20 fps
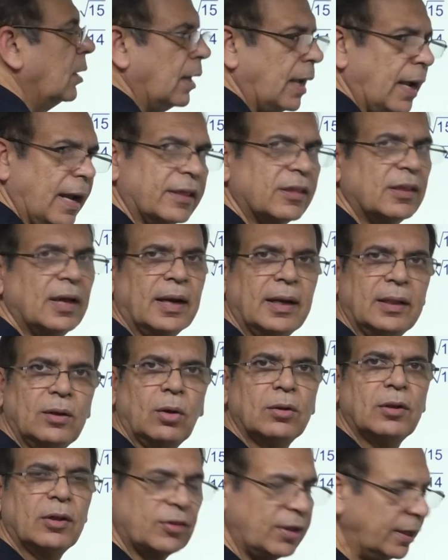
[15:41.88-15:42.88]
hexagon
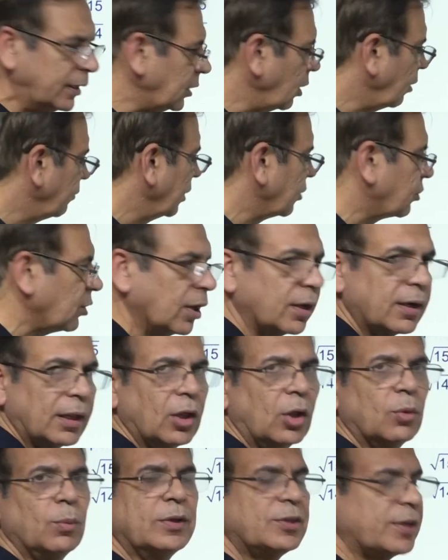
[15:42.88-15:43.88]
or the center of the circle
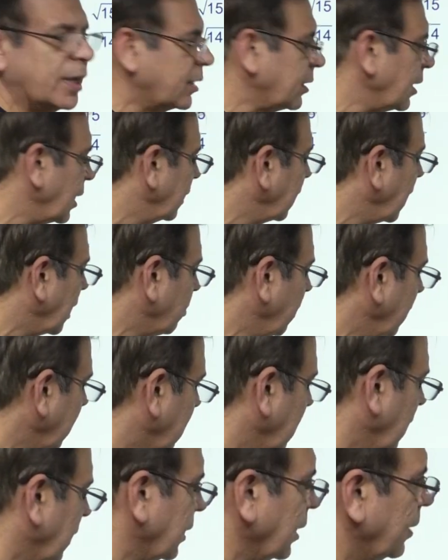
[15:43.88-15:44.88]
on which hexagon has been
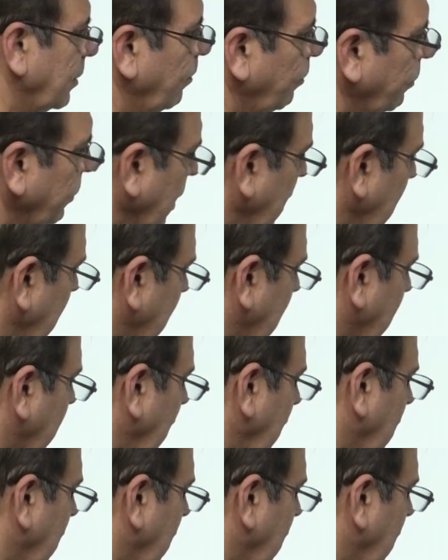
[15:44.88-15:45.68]
created. This